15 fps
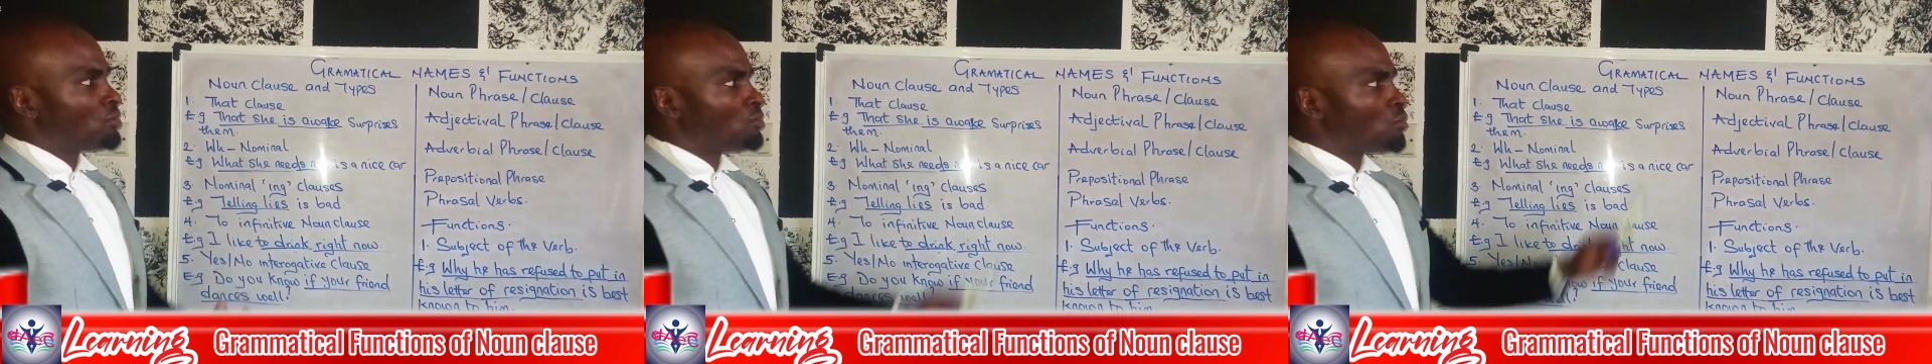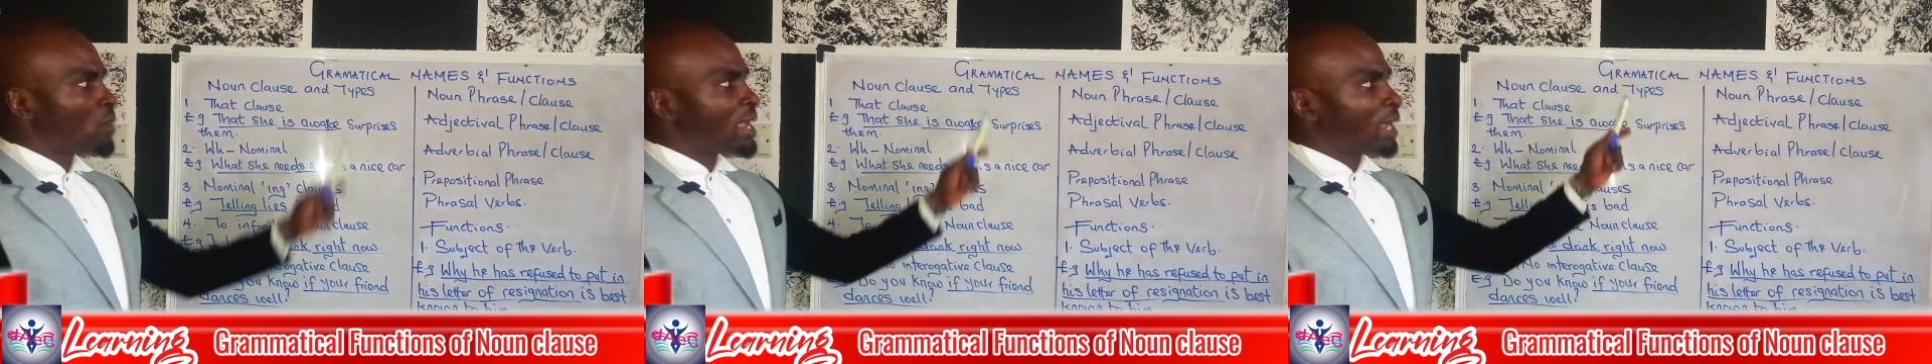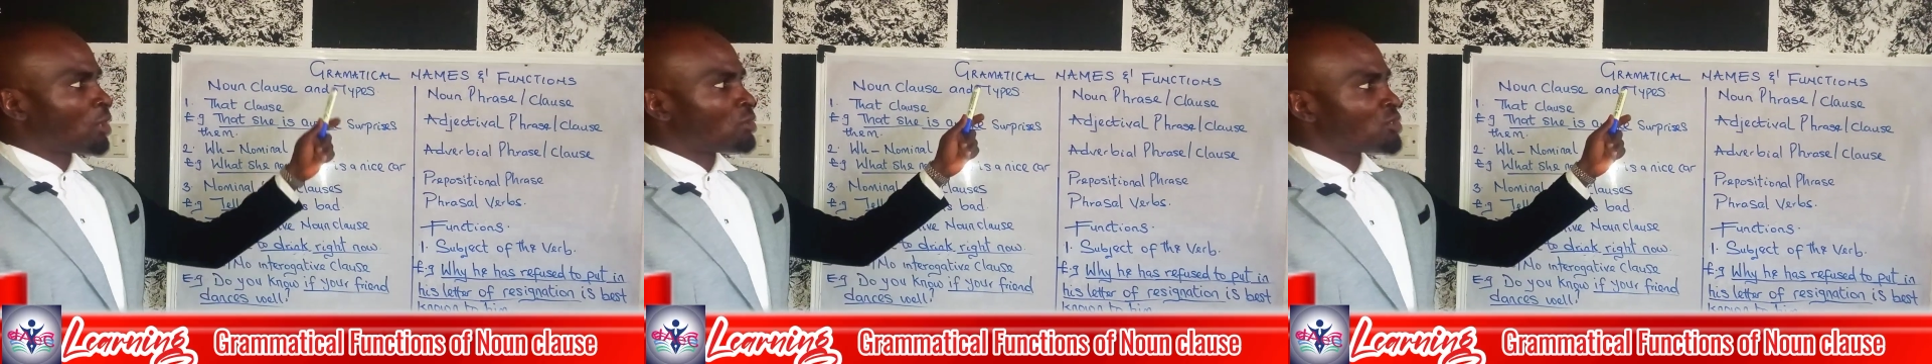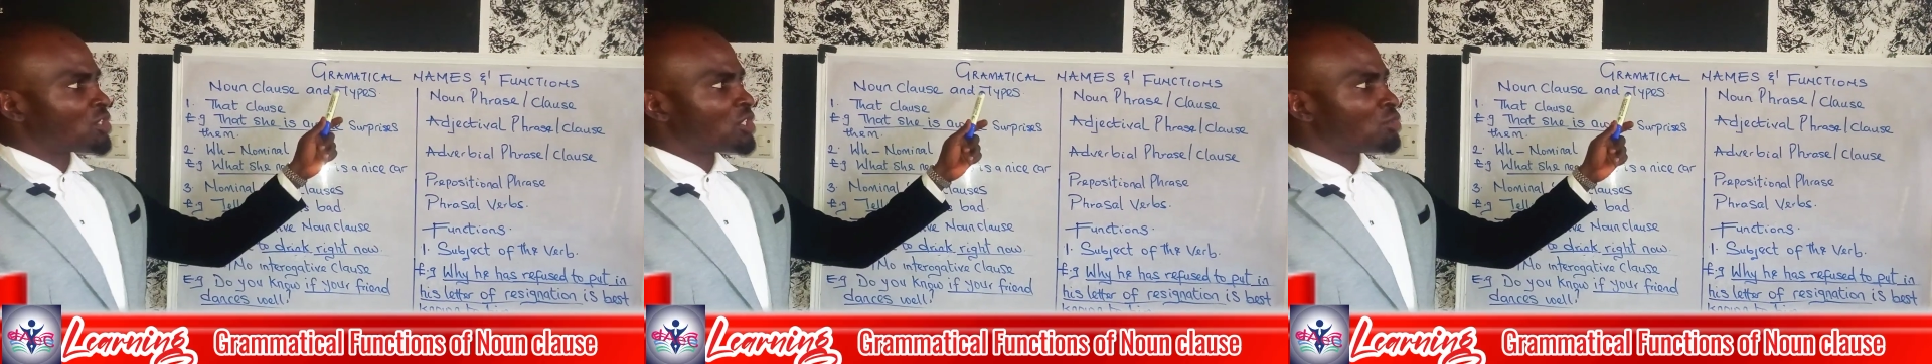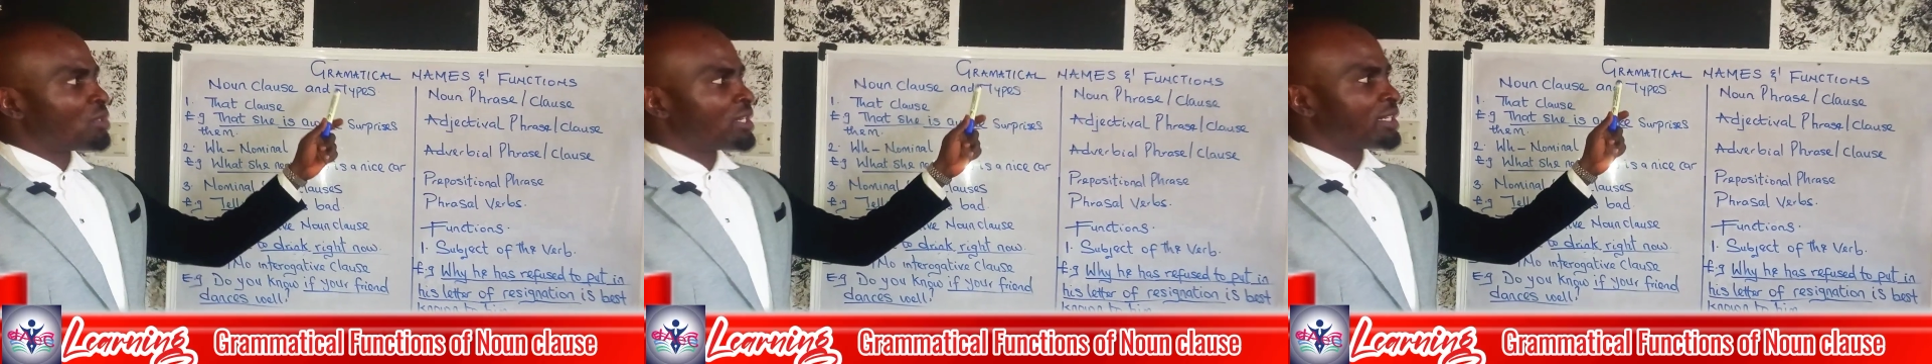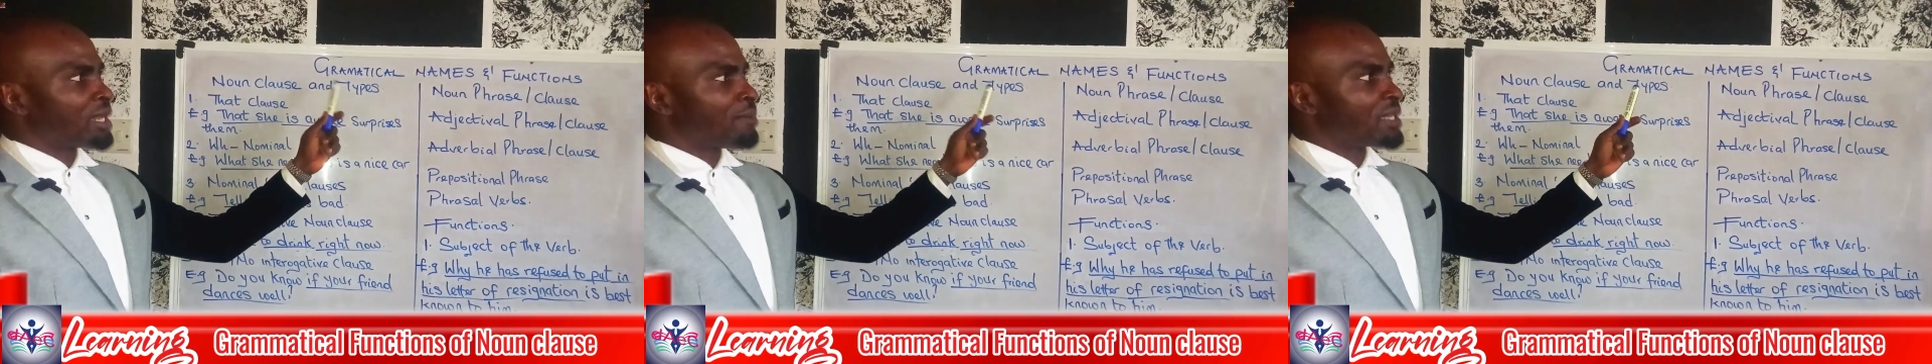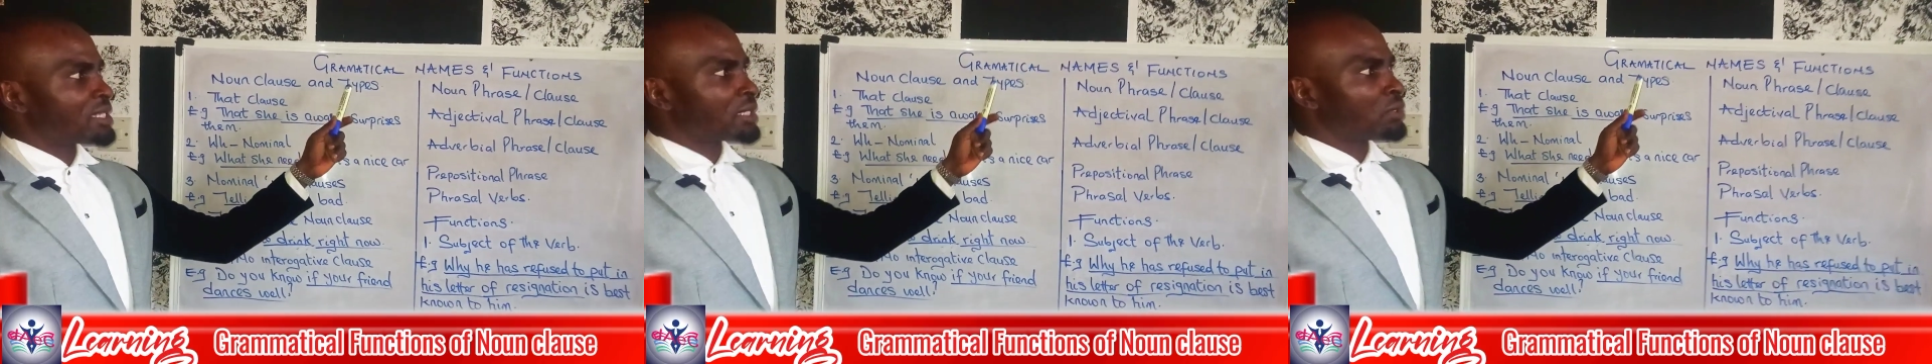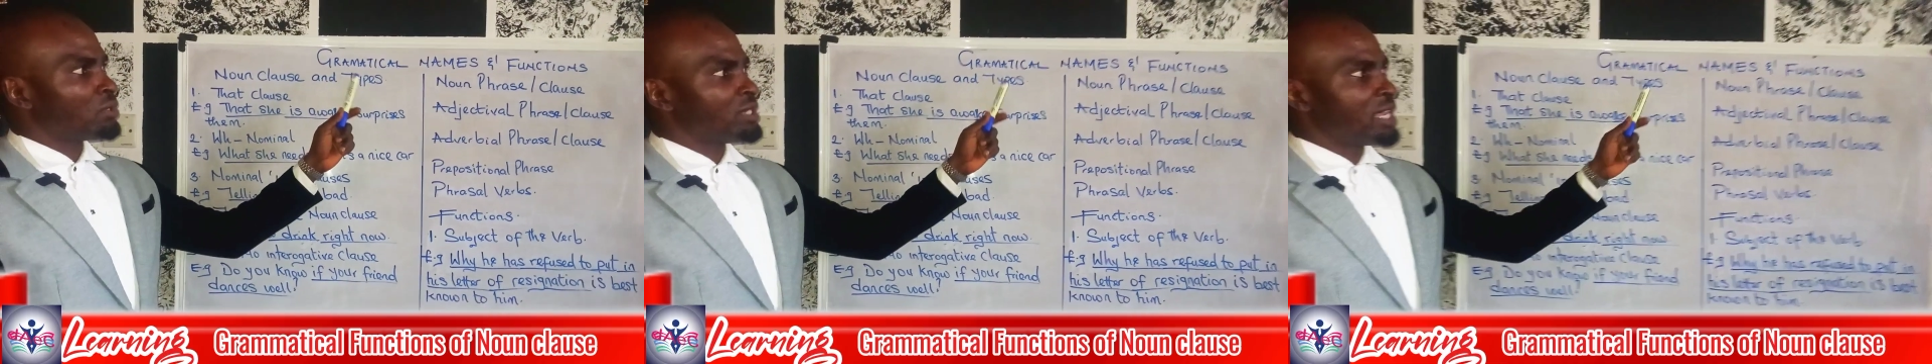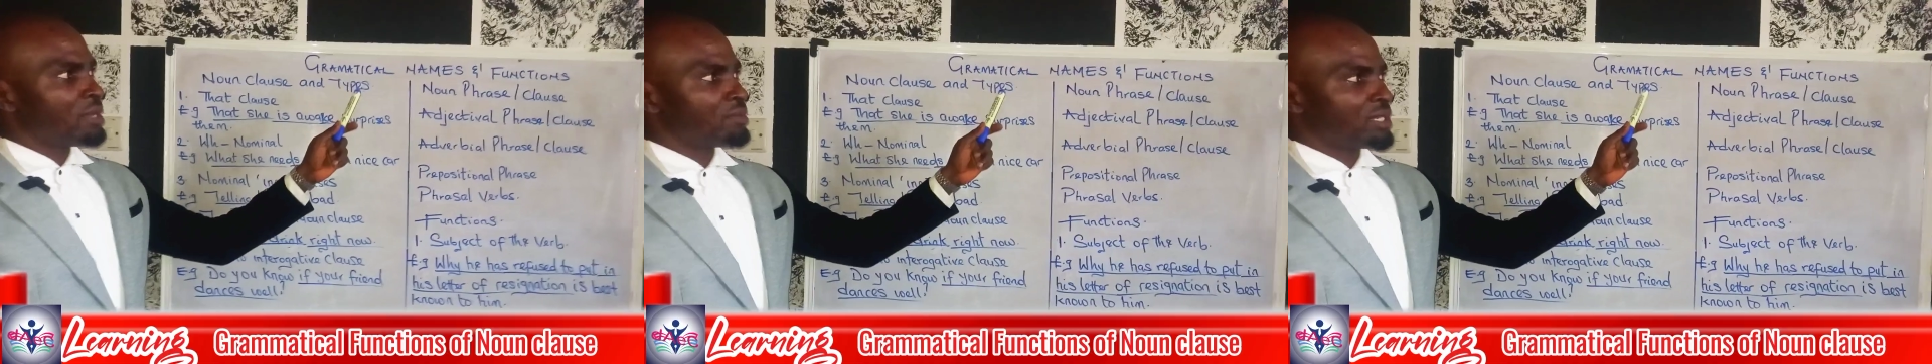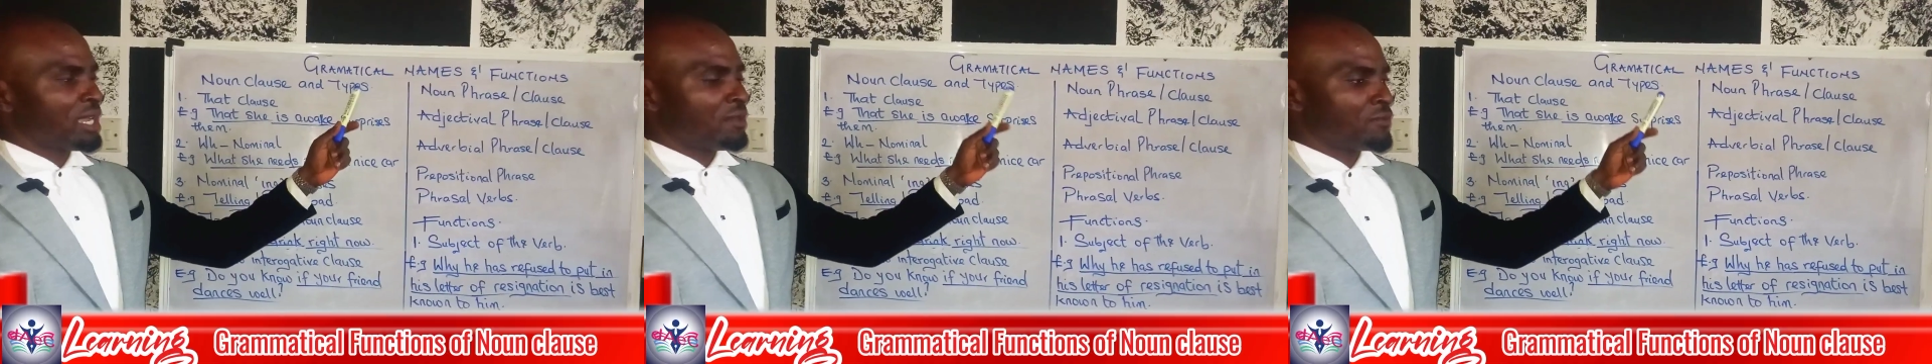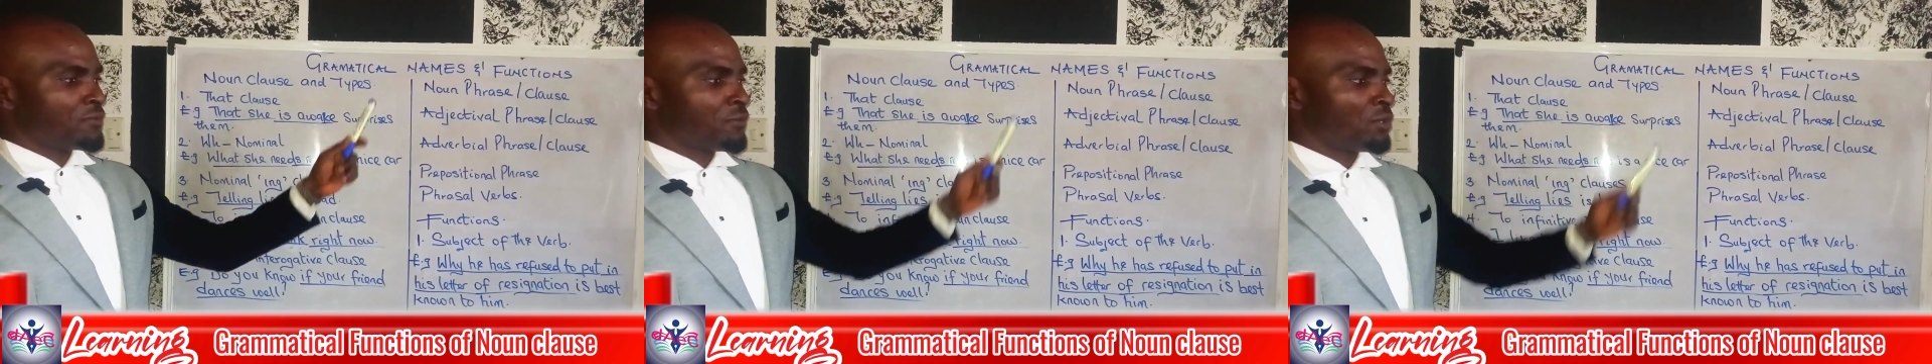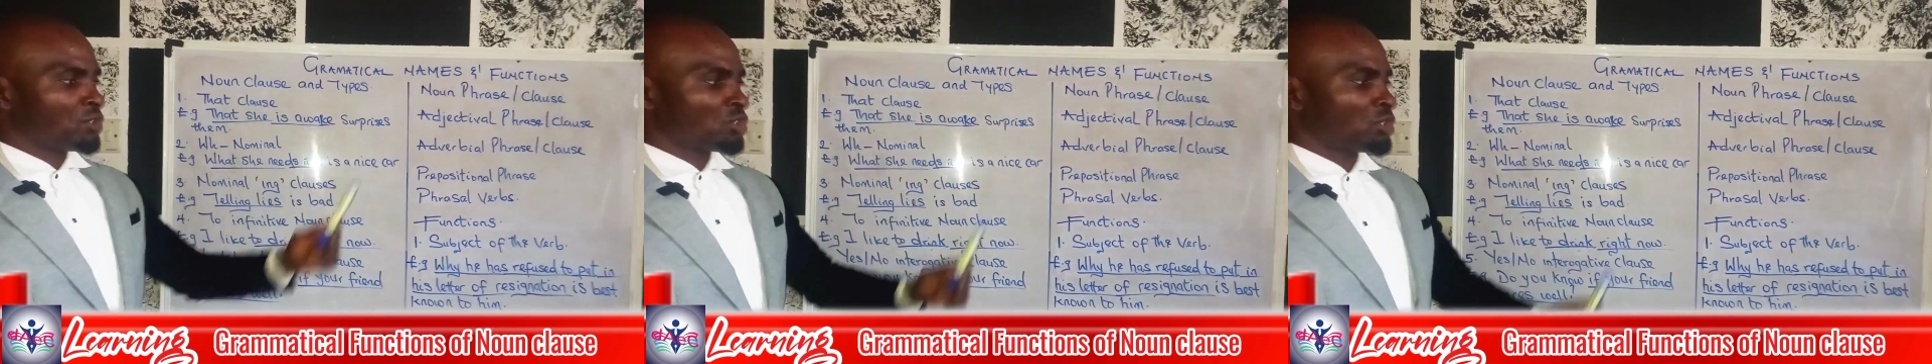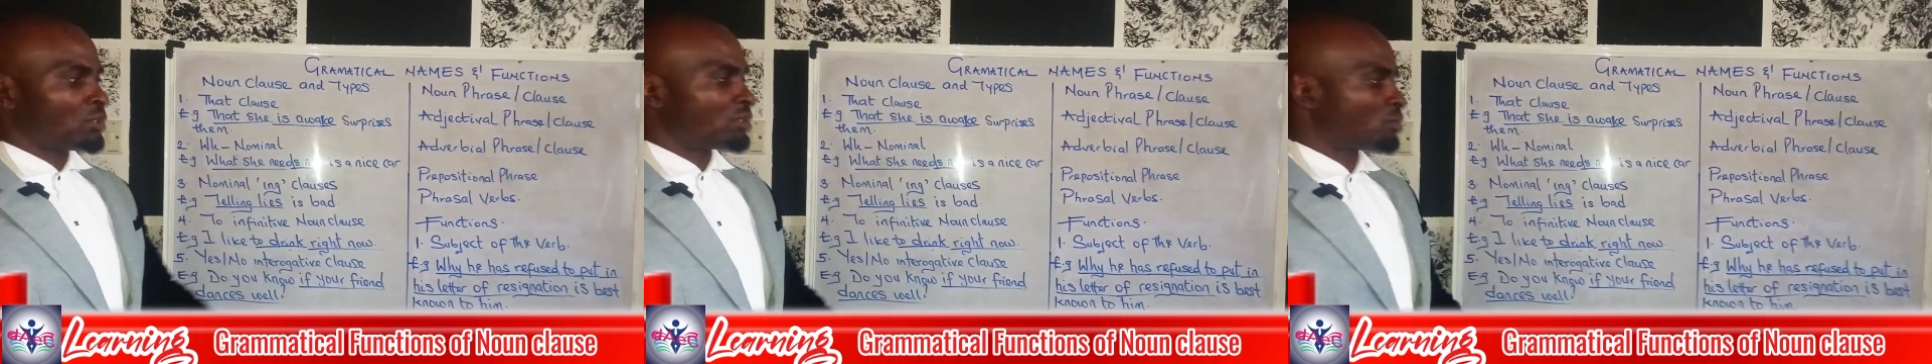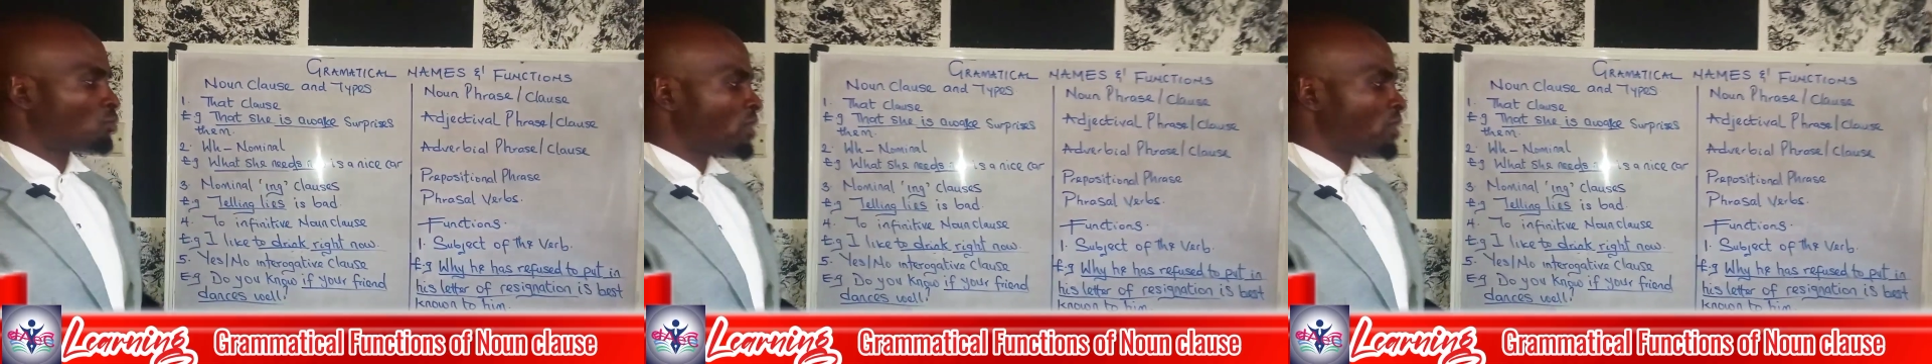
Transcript: we are considering grammatical names and functions.